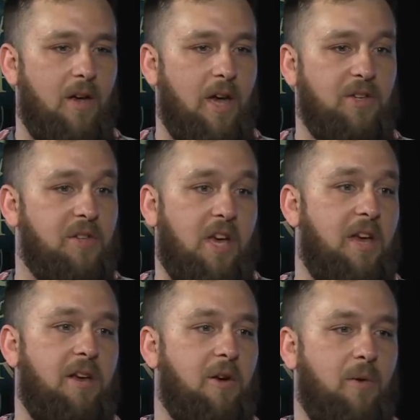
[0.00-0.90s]
I just, I,
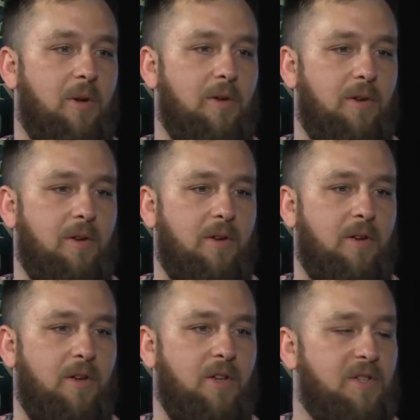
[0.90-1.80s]
you know,
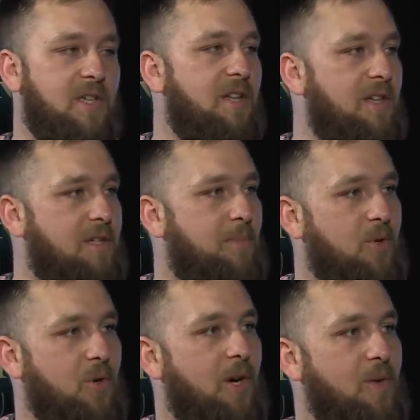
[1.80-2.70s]
you see these
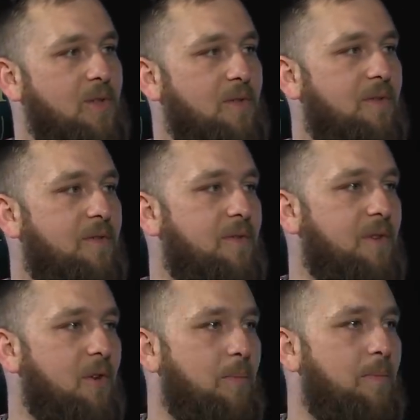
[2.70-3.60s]
portrayals of,
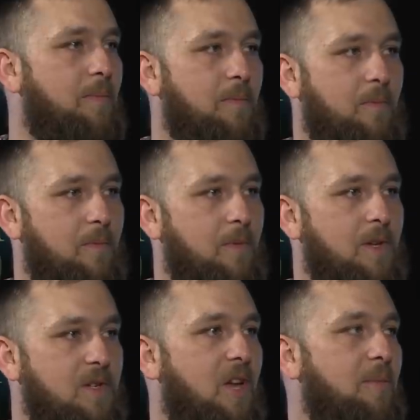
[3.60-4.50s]
you know,
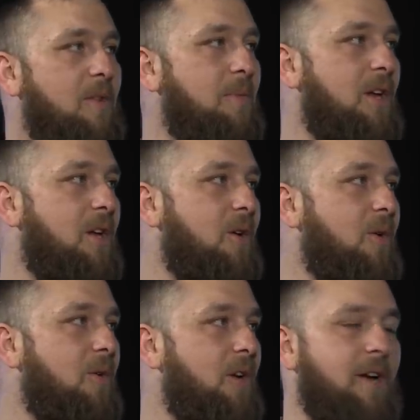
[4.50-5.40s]
Islam in the media,
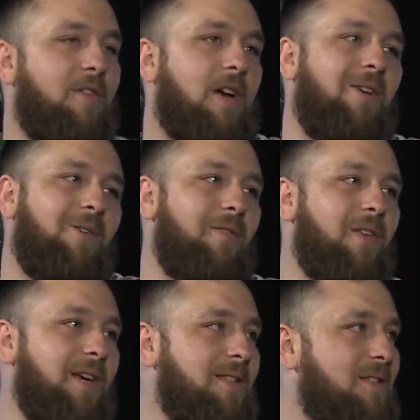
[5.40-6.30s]
or not even, I don't even
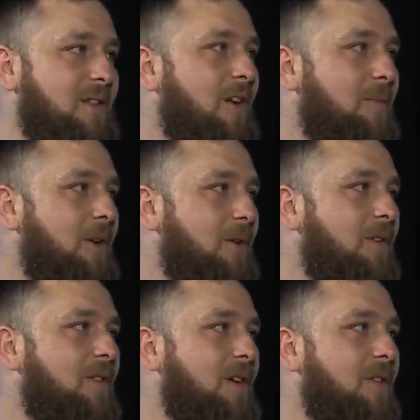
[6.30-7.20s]
think it's Islam, you know, you
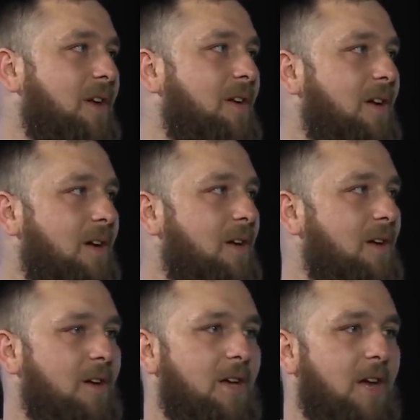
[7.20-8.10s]
see like
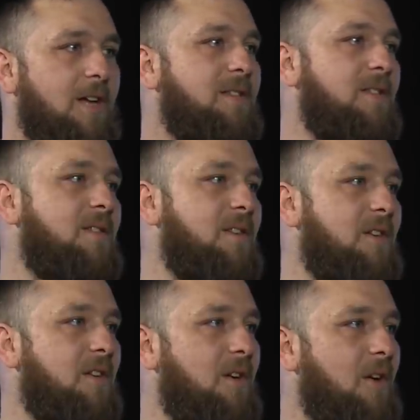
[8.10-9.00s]
ISIS
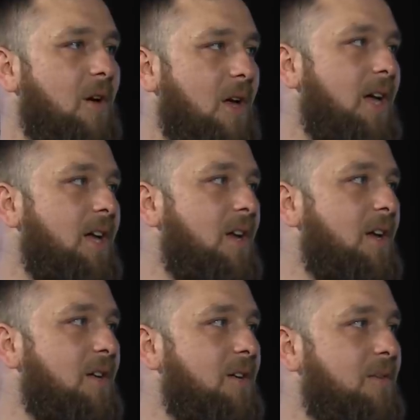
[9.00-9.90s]
and, you know,
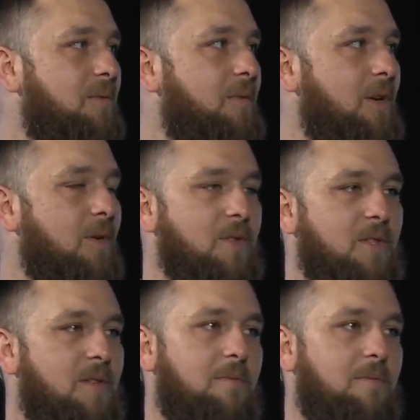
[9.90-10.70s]
Al-Qaeda and, you know, just